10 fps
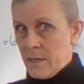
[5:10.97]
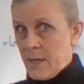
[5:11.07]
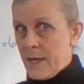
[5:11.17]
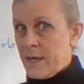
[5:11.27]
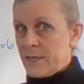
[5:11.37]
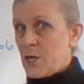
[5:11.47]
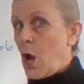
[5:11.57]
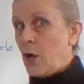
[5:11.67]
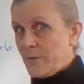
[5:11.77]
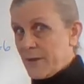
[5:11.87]
and
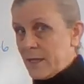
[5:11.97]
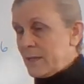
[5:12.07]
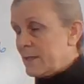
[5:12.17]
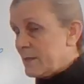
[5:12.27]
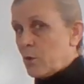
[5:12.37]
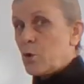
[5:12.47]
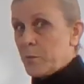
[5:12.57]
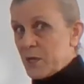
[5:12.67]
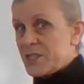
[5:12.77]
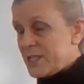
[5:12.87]
hopefully,
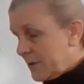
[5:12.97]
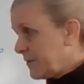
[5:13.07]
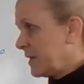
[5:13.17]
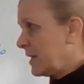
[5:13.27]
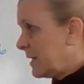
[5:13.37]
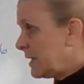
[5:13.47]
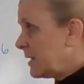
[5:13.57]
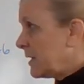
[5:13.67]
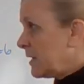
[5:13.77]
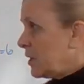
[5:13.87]
almost definitely,
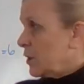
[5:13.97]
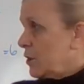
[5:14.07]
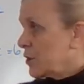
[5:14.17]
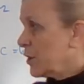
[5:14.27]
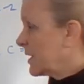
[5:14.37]
you're going to